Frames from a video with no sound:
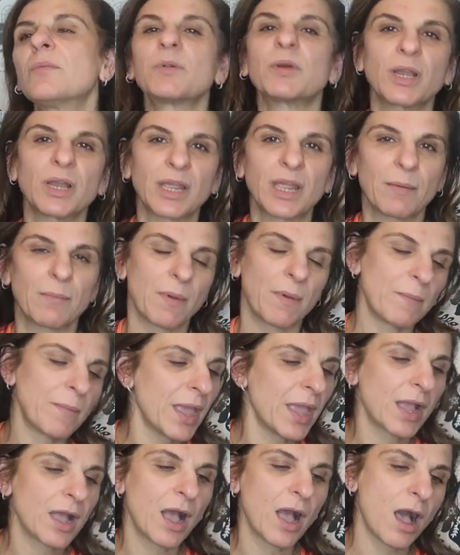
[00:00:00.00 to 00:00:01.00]
I'm gonna get my
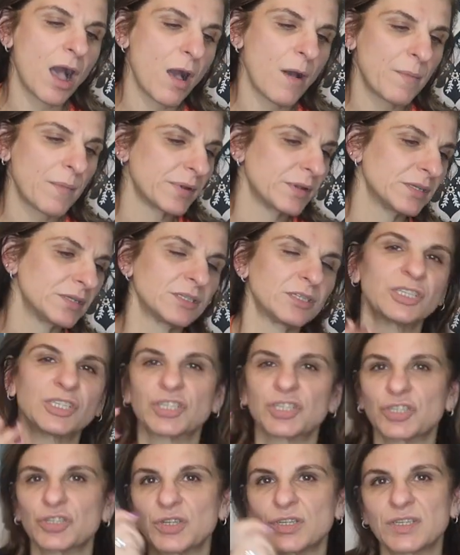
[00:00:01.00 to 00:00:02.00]
makeup and
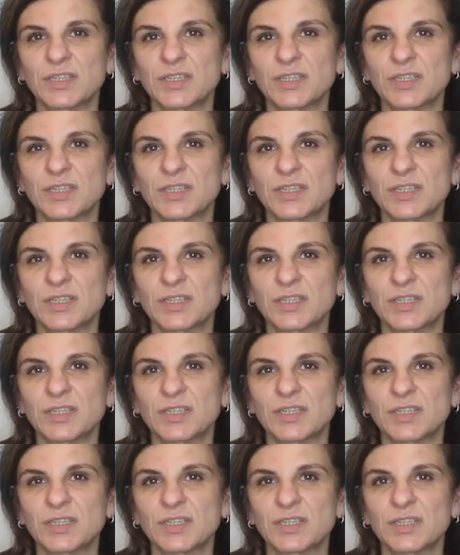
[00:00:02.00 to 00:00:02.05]
just do a